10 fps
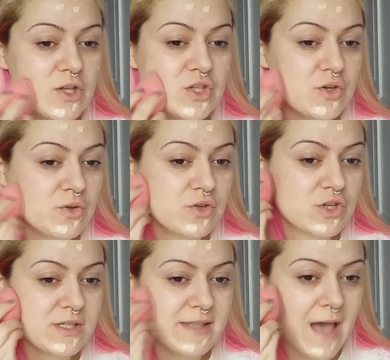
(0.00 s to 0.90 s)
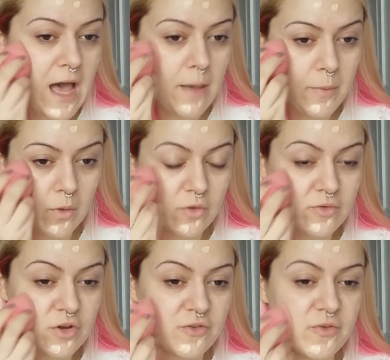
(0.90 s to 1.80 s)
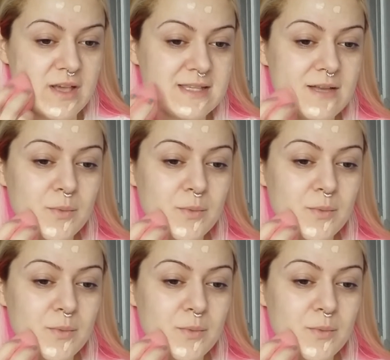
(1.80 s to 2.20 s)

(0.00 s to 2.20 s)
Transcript: So you just dab all over your face.